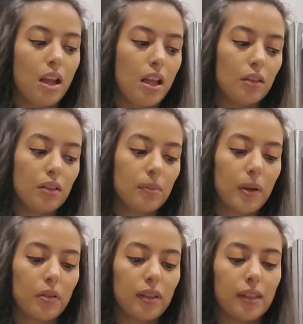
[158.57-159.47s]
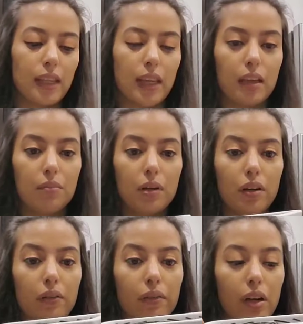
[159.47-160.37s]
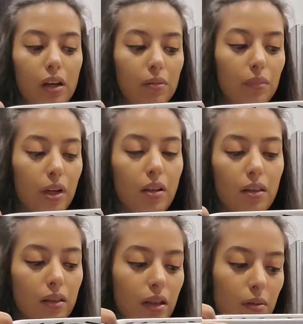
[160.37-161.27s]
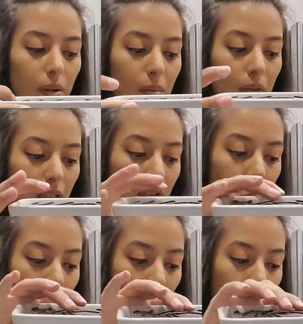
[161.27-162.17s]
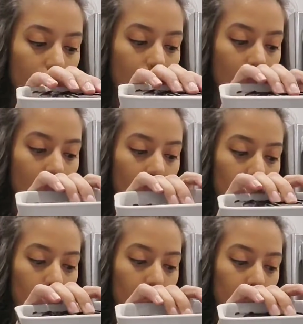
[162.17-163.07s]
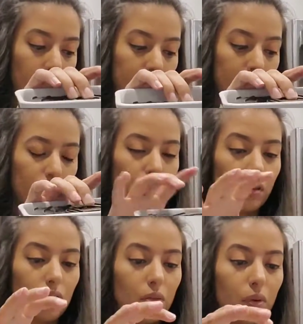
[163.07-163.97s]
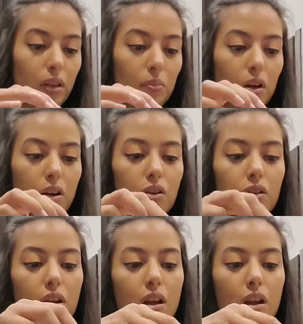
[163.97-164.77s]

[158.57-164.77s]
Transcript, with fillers: it looks about the same from the Bubble Up um, soap dispenser with the brush.